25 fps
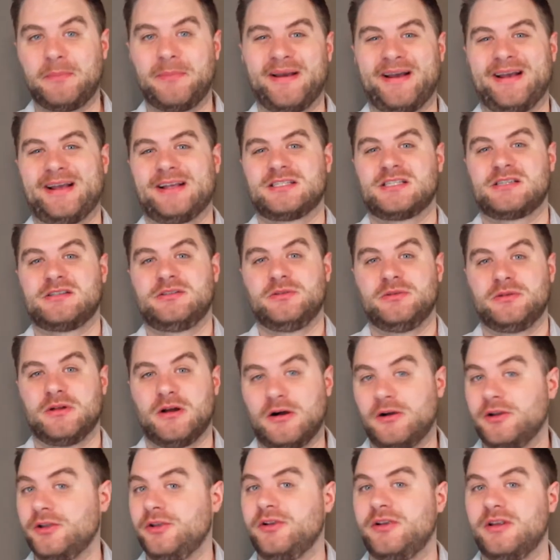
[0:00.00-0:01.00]
pests to an
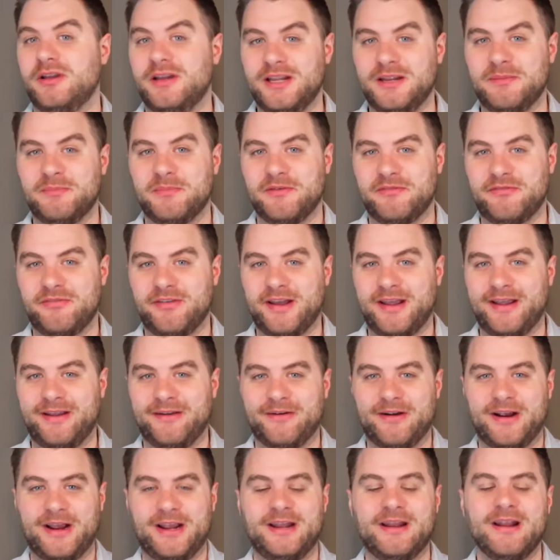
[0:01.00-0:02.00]
all-you-can-eat buffet,
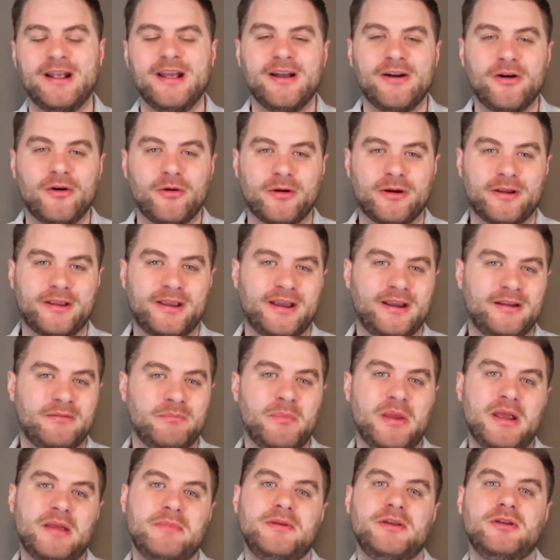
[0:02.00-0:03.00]
right? Or again,
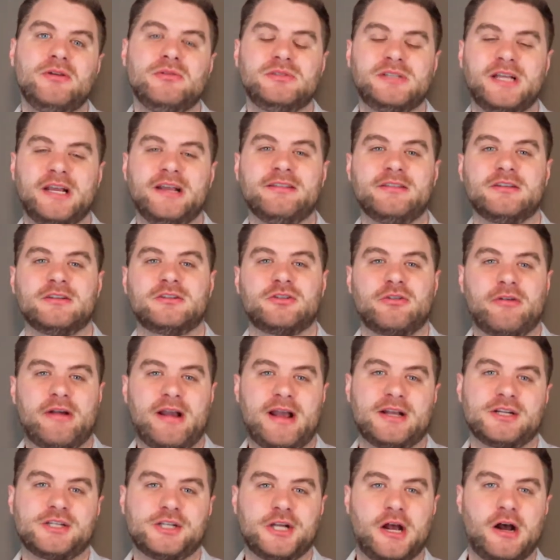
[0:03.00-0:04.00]
maybe you take the
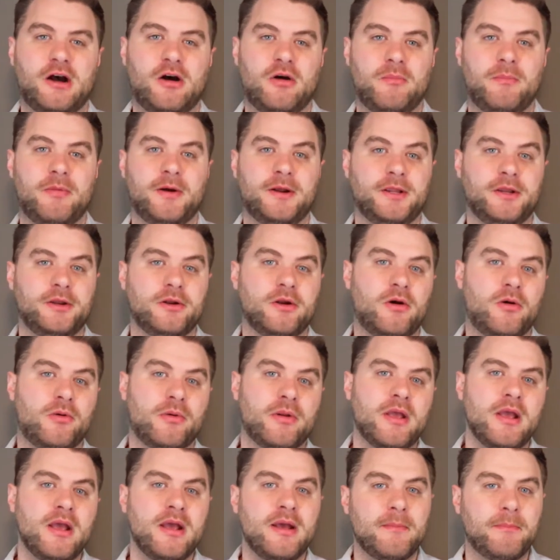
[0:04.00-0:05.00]
trash out, but you
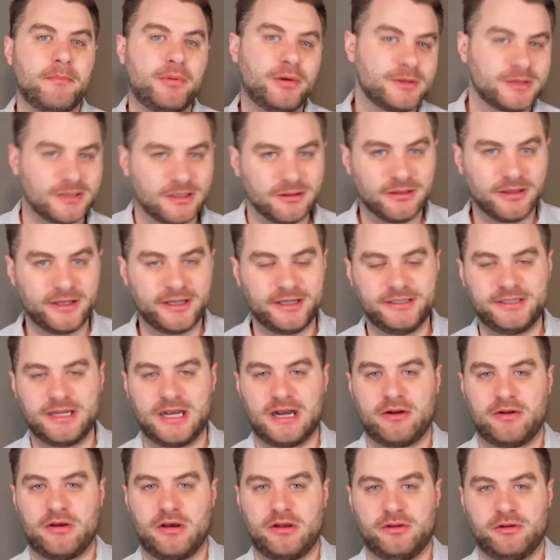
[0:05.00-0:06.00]
don't put the lid
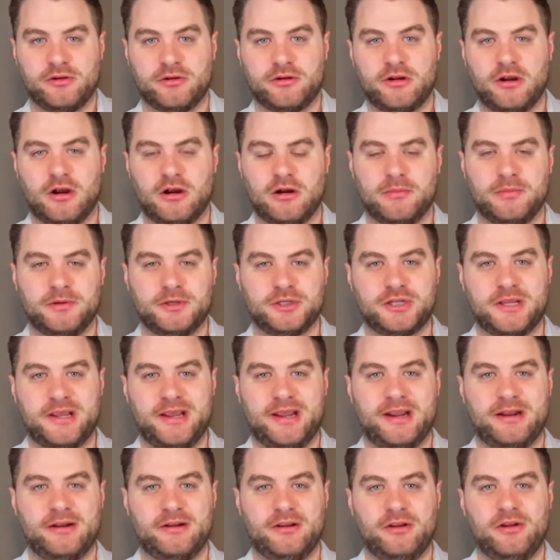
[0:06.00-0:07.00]
down on your garbage
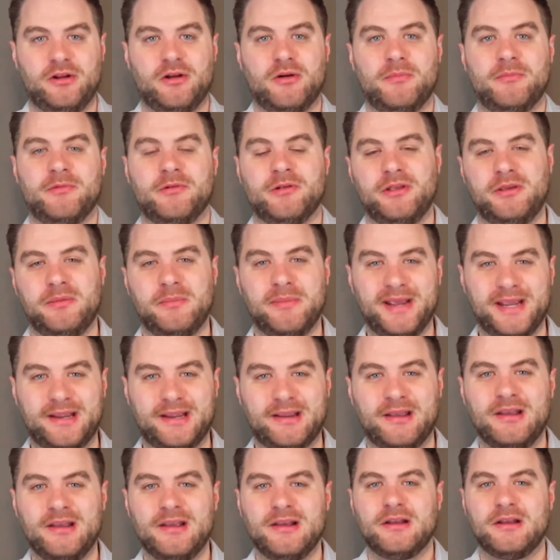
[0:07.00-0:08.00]
can. You don't really
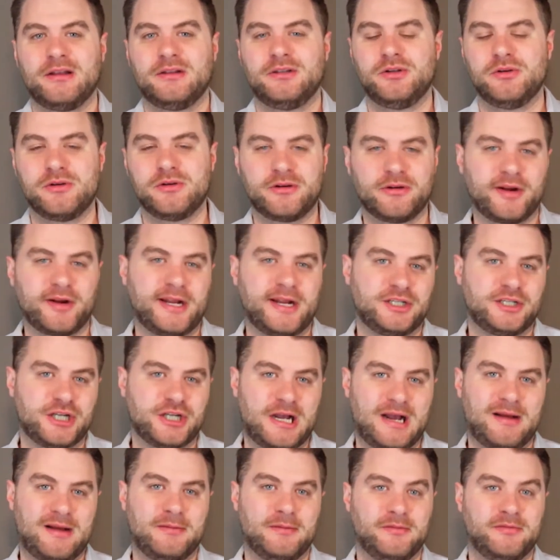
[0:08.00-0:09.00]
do a great
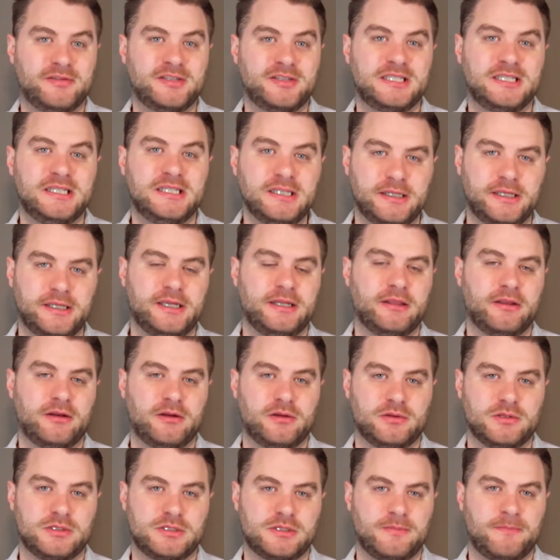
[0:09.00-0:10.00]
job of sealing
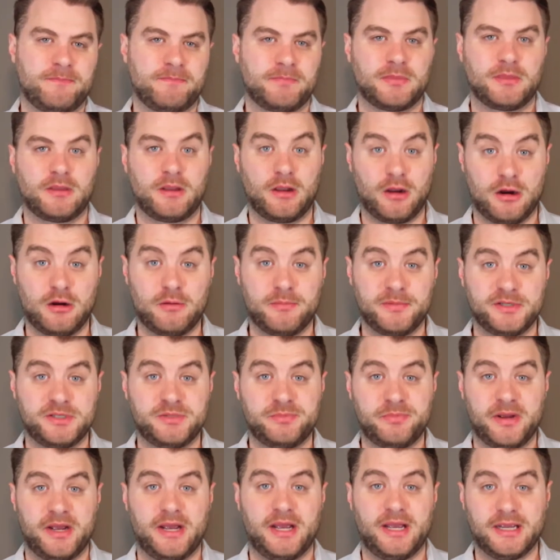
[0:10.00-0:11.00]
those
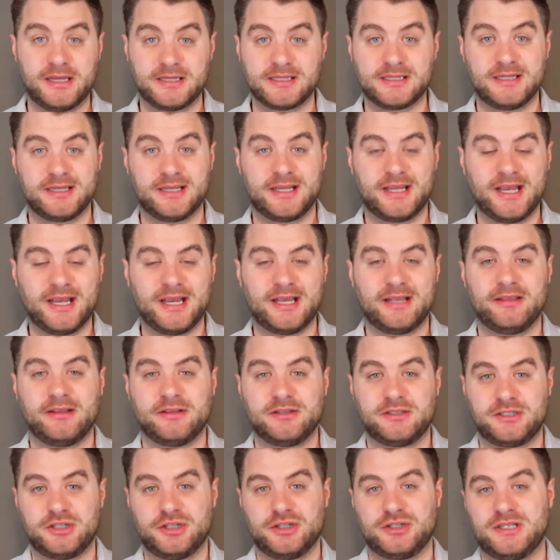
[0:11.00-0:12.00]
garbage bags. And again,
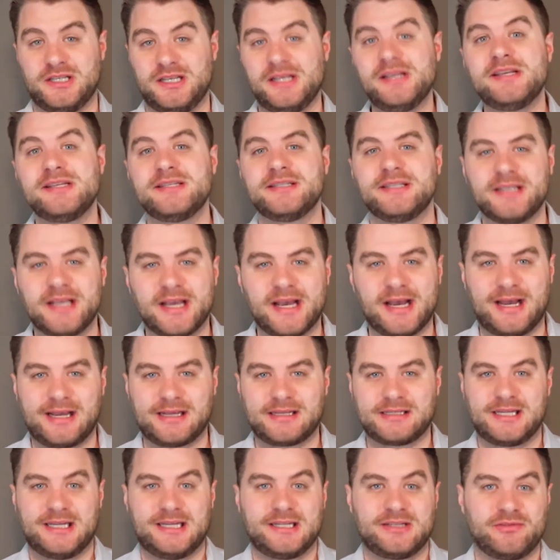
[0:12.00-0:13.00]
that's just easy
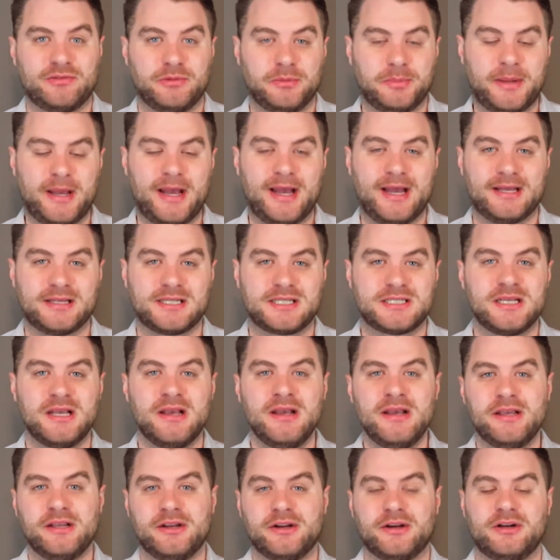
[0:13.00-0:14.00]
access for pests.
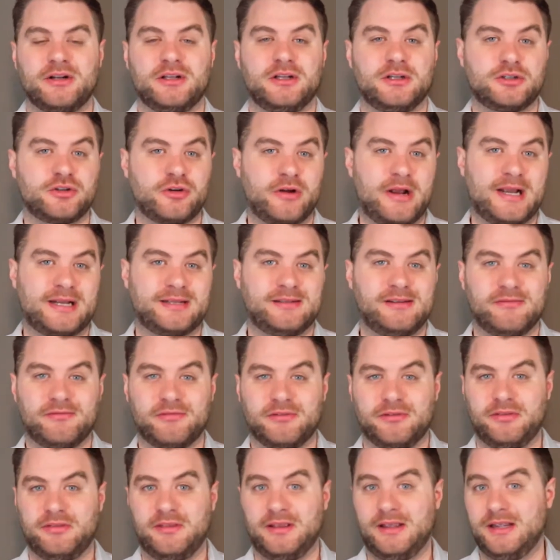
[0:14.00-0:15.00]
You're going to attract
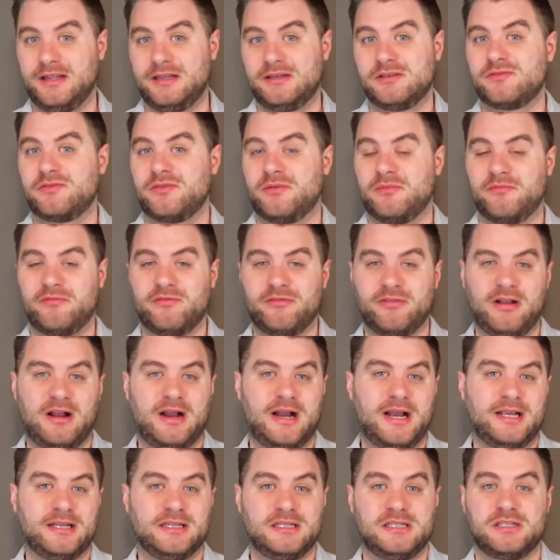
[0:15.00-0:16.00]
different things from
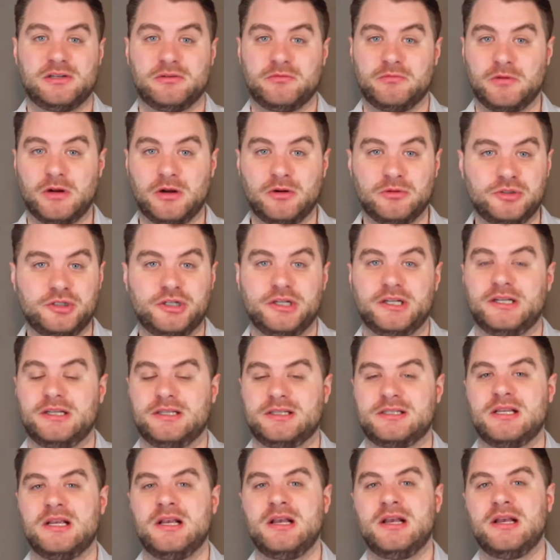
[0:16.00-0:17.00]
flies to
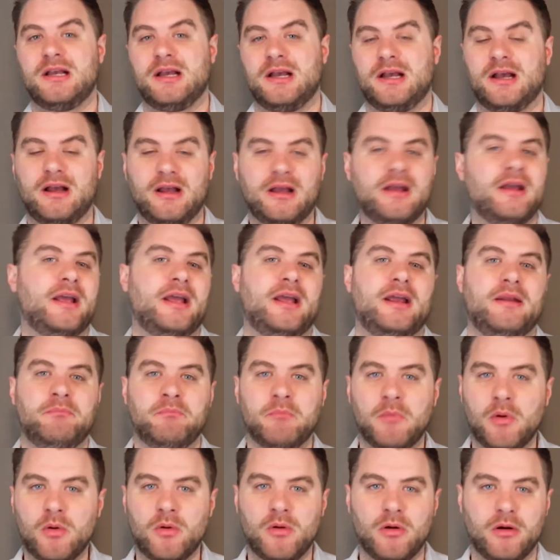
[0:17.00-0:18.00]
roaches
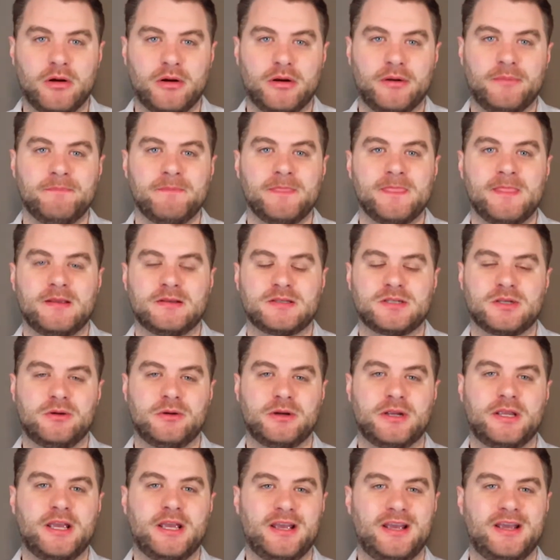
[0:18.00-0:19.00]
and more.
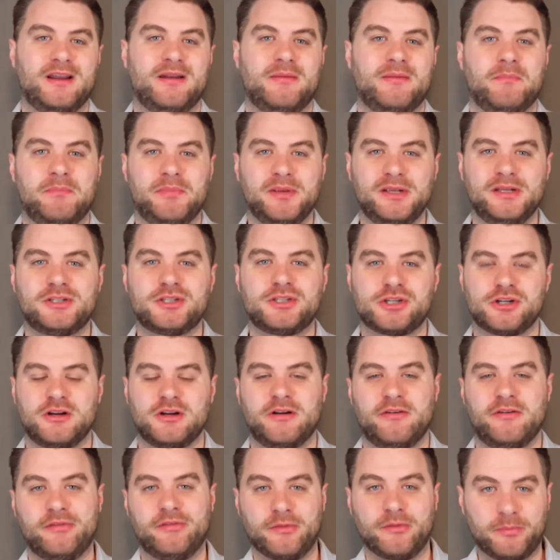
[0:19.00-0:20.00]
So again, be
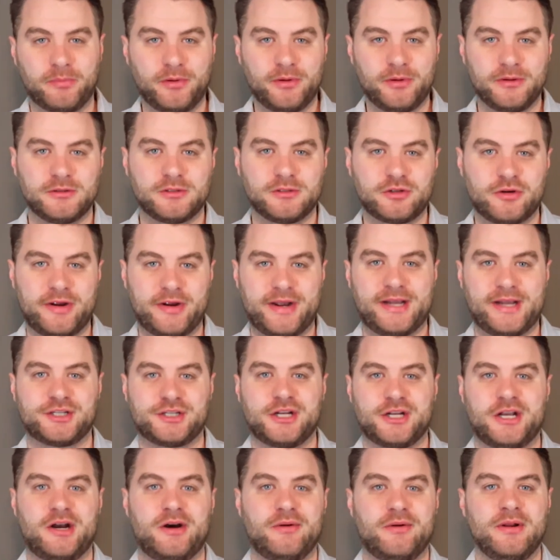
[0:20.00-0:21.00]
sure if you're putting
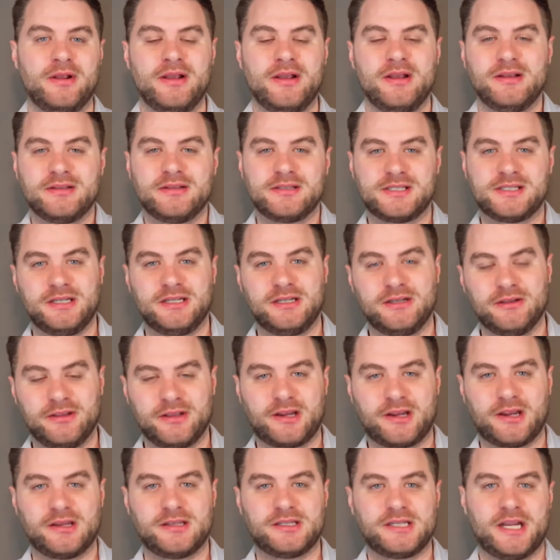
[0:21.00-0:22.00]
trash out, seal
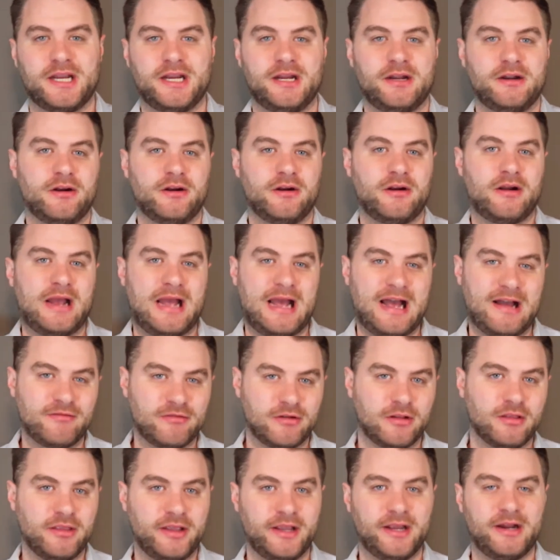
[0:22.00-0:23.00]
the container, have
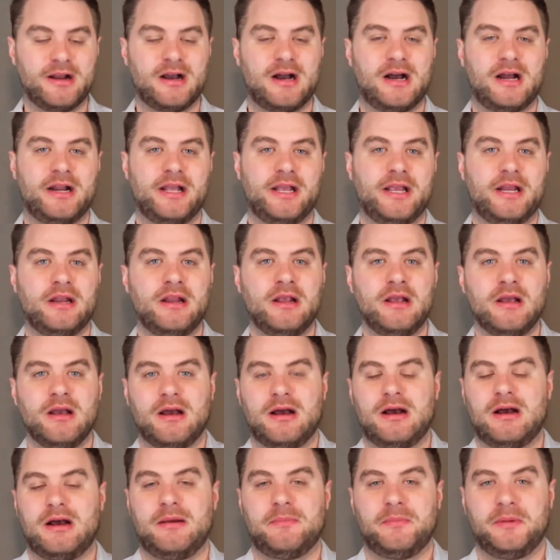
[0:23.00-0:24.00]
a lid on it.
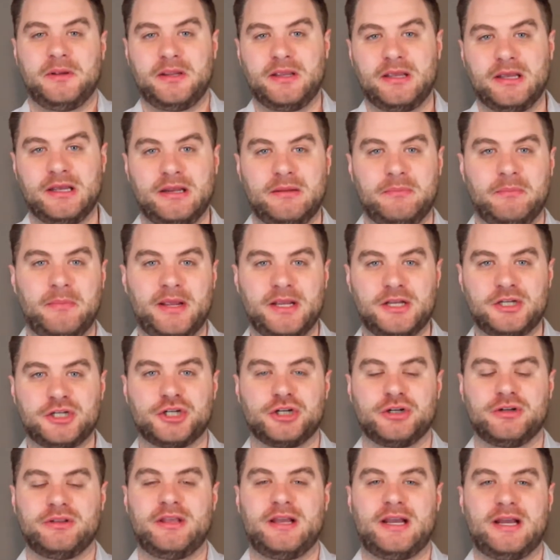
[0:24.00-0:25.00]
Again, make
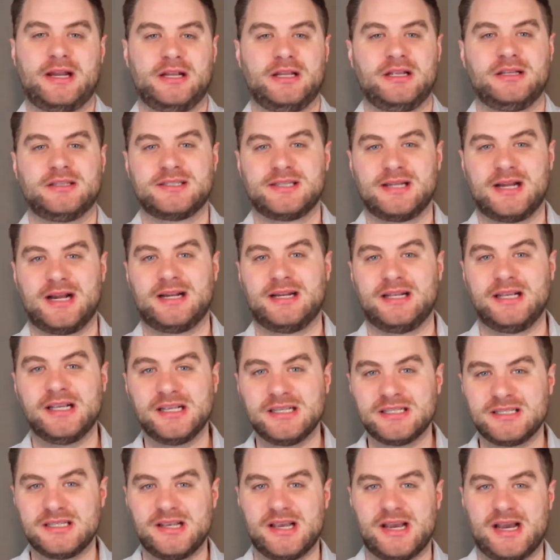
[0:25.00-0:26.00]
sure that it's not
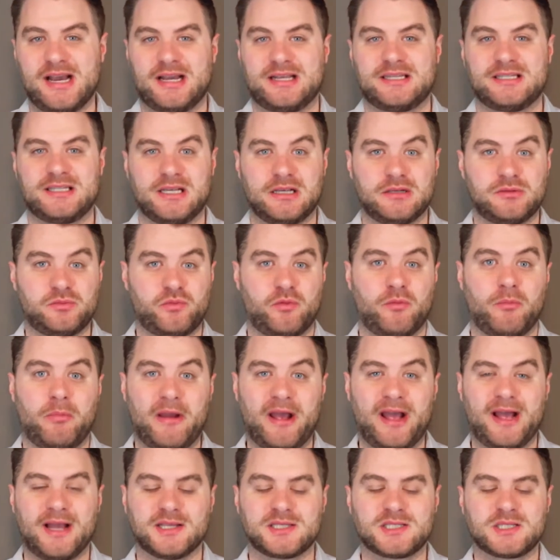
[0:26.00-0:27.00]
easy access for
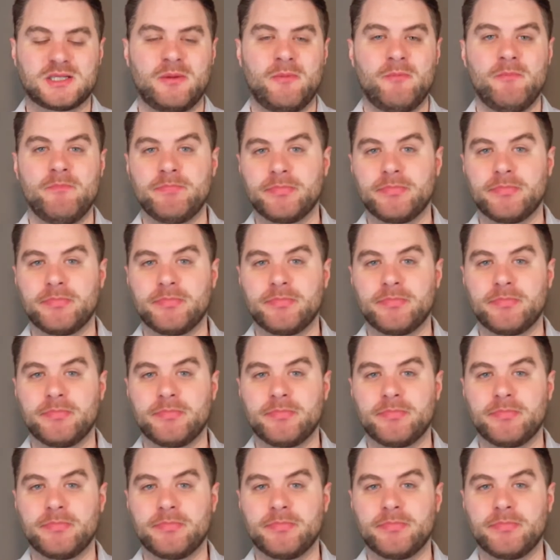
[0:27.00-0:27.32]
pests.